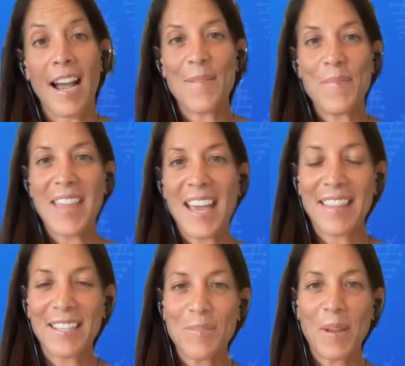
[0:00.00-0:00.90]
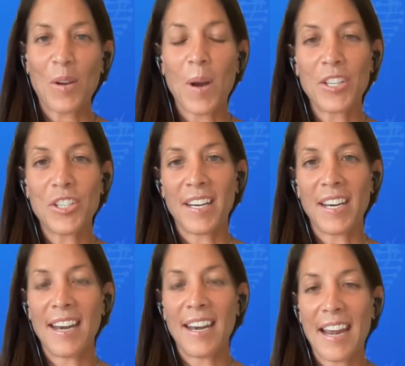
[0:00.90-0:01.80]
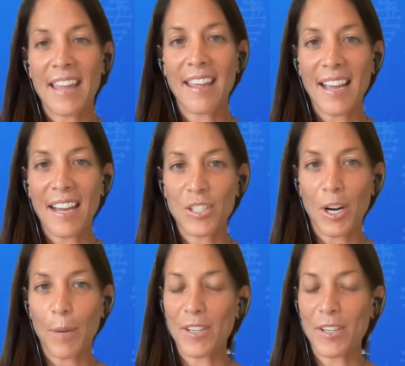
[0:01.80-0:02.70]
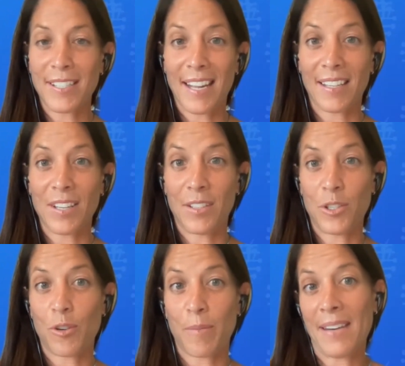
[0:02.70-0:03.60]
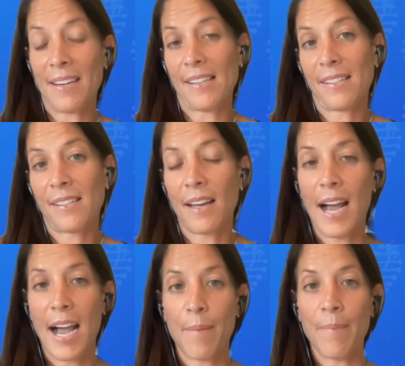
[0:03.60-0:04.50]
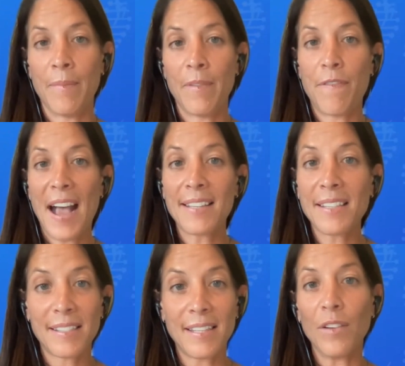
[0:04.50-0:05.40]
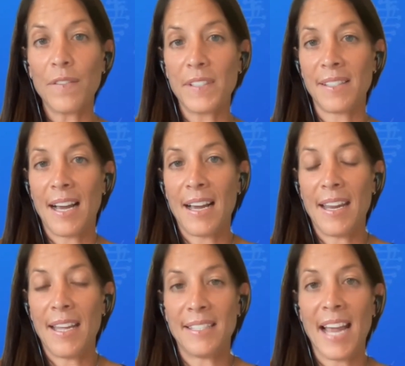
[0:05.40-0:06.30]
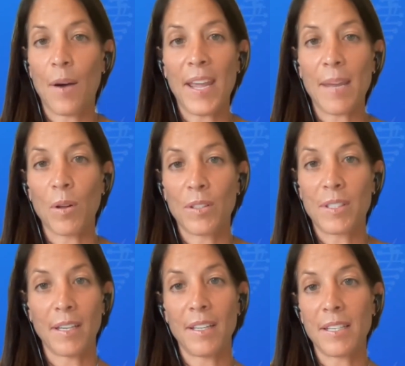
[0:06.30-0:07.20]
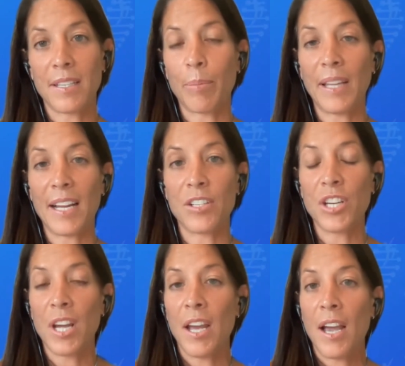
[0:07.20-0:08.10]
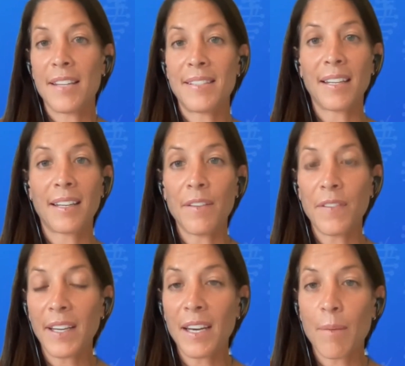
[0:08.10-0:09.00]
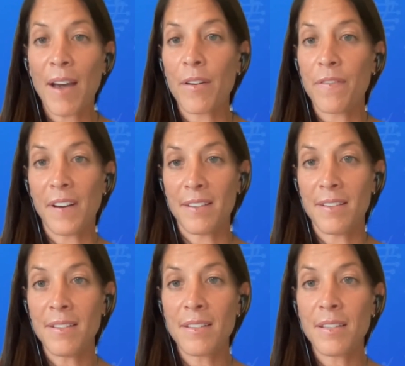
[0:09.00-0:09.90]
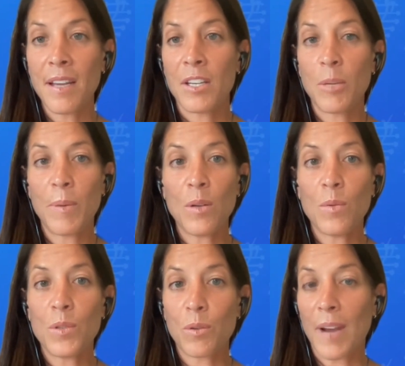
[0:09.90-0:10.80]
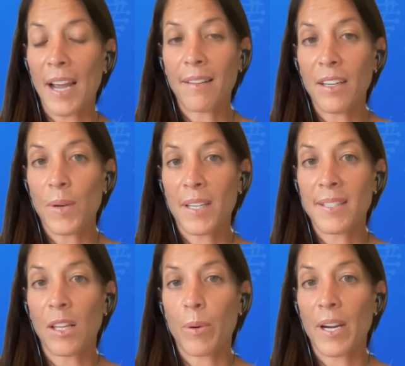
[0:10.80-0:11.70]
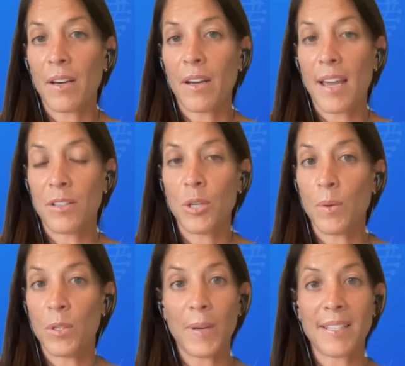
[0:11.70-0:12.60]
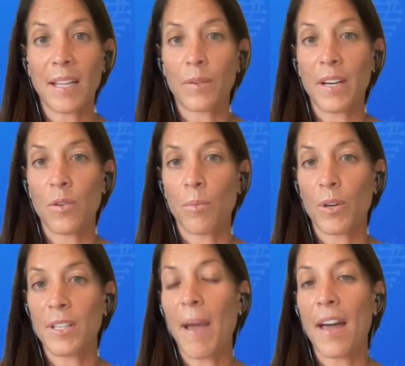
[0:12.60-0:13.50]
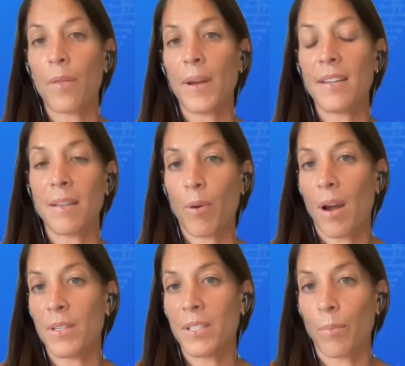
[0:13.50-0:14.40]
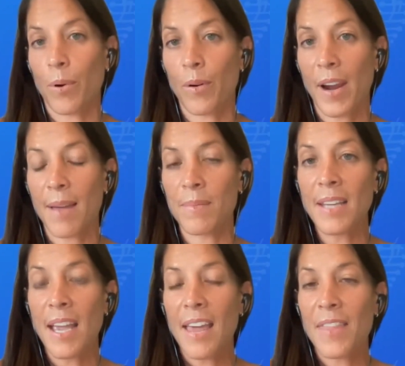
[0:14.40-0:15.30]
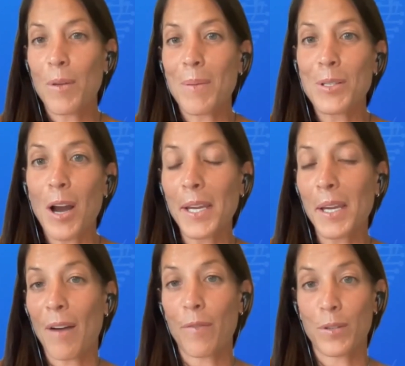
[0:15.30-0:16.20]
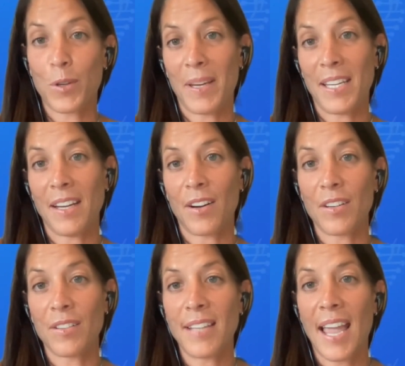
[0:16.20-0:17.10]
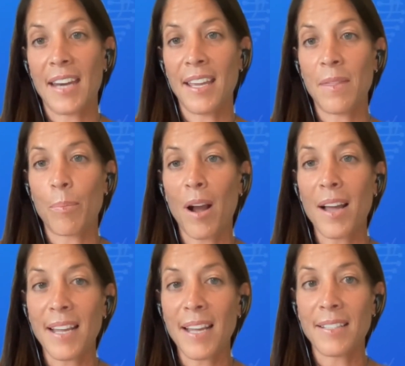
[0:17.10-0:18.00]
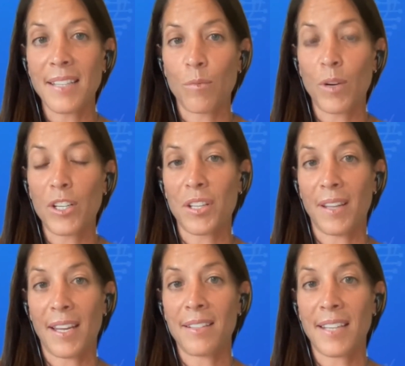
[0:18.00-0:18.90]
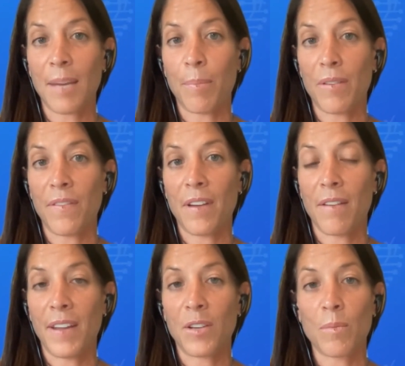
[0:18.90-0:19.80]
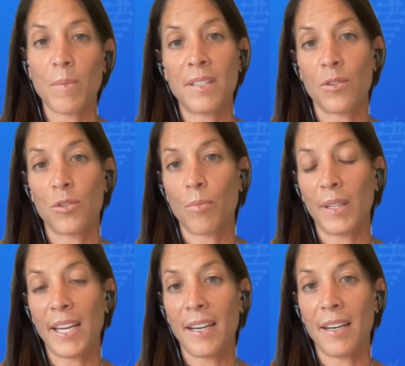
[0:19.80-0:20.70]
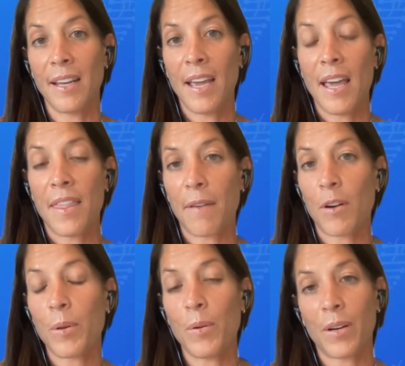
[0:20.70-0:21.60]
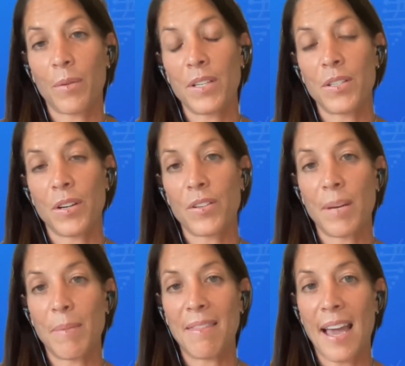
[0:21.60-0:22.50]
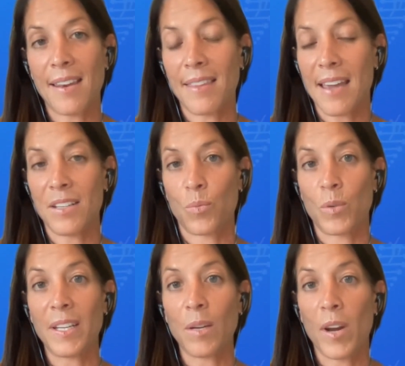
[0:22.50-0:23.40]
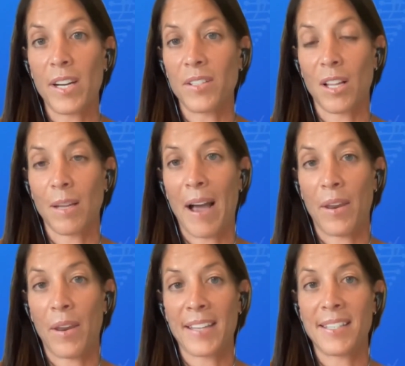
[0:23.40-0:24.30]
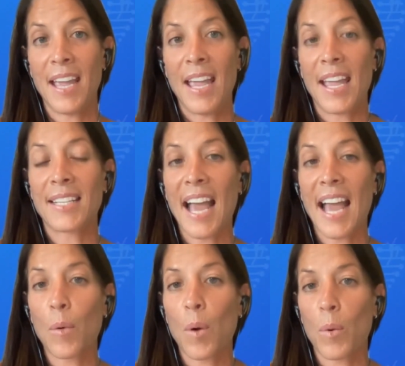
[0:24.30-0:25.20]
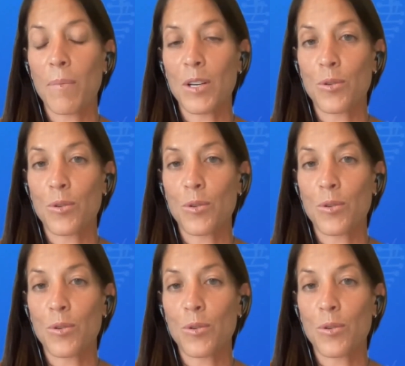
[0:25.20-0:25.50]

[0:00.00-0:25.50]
that's a big question, and I think I should start by just saying it's tremendous. FAST itself is now able to pledge a significant amount of funds to be used directly to accelerate numerous pathways and promising programs that we've been talking about for so many years, and in the process enrich the landscape of Angelman syndrome related therapeutic research. I mean, that is really what it's all about, and that's exactly where we've been